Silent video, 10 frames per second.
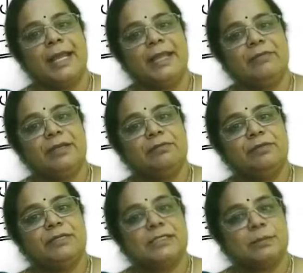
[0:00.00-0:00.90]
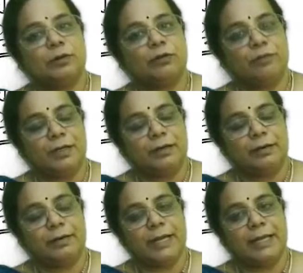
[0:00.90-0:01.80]
Even if it is about
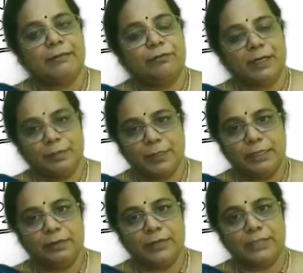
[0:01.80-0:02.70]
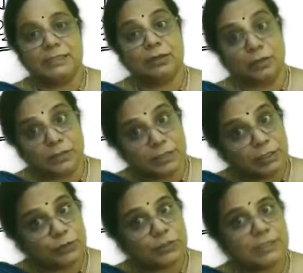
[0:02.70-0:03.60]
fundamental rights, the
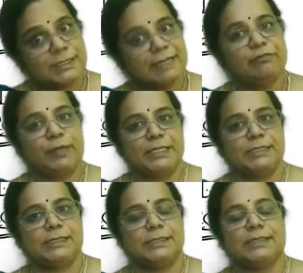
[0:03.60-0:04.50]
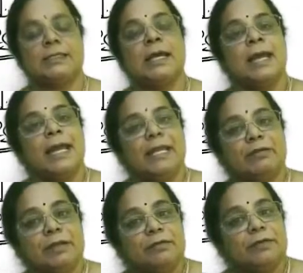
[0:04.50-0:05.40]
Constitution itself places this.
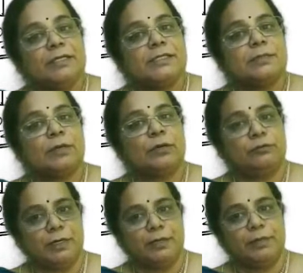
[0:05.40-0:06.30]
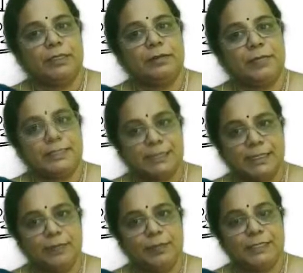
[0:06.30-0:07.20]
Even if it is about fundamental rights and
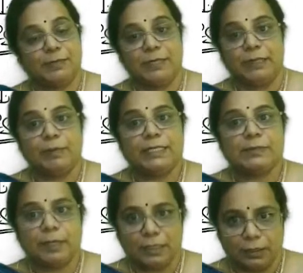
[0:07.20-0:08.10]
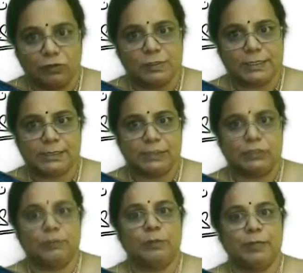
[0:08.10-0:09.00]
DPSP are non-justiciable.